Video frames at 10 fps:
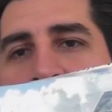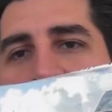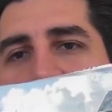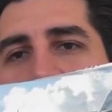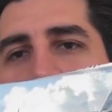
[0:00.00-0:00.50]

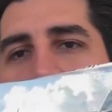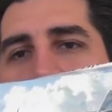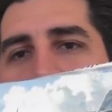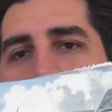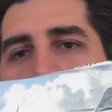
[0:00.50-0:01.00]
This is a
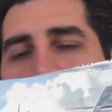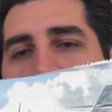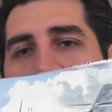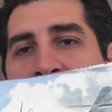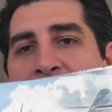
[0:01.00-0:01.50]
really cool
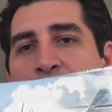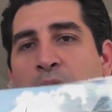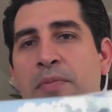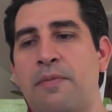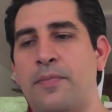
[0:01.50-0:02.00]
build. I
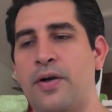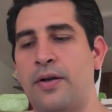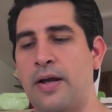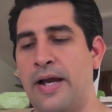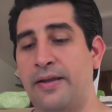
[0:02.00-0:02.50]

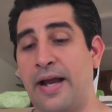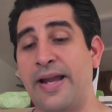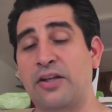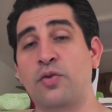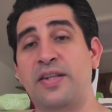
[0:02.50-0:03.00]
remember
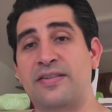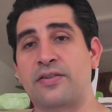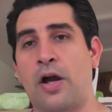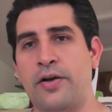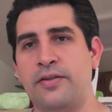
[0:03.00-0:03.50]
I actually
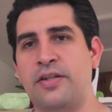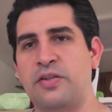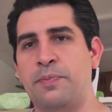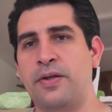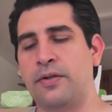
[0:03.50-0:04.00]
started
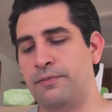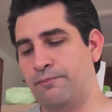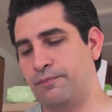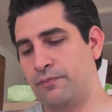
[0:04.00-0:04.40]
this build,